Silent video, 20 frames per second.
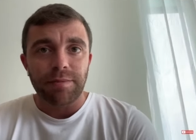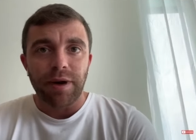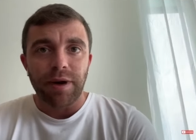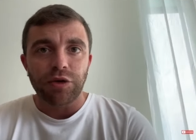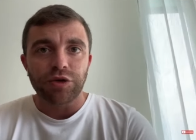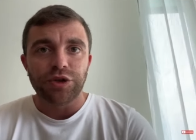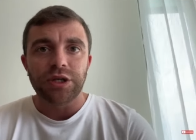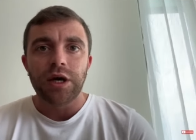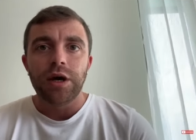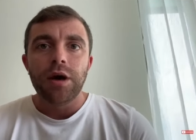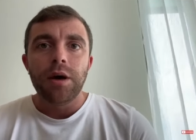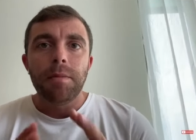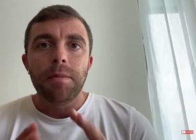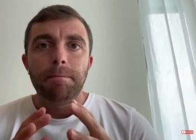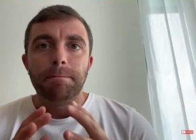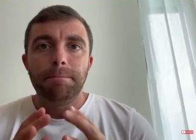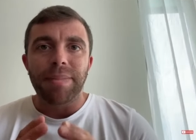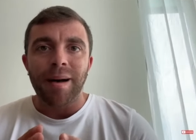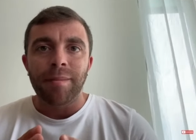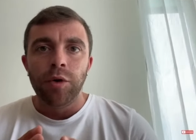Karim
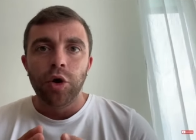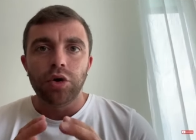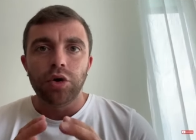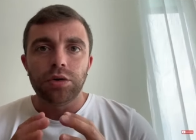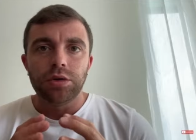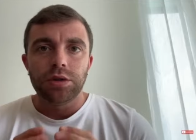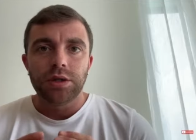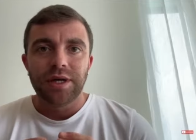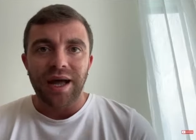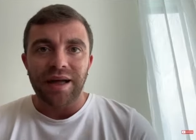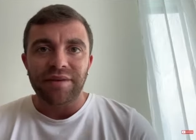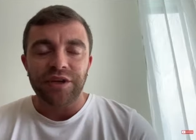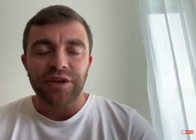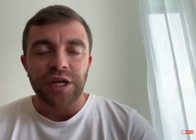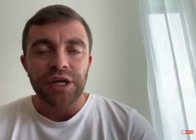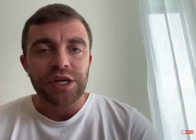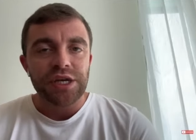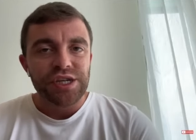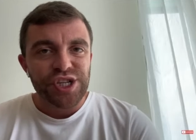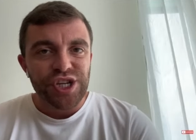Benzema was captured
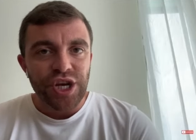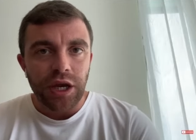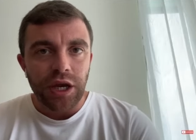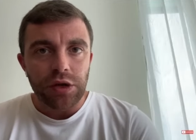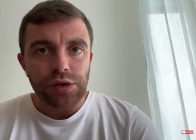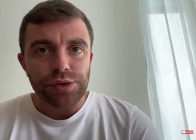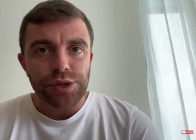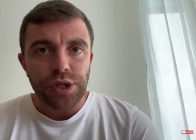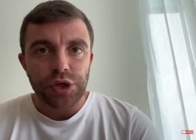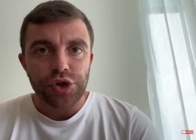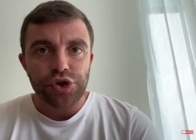in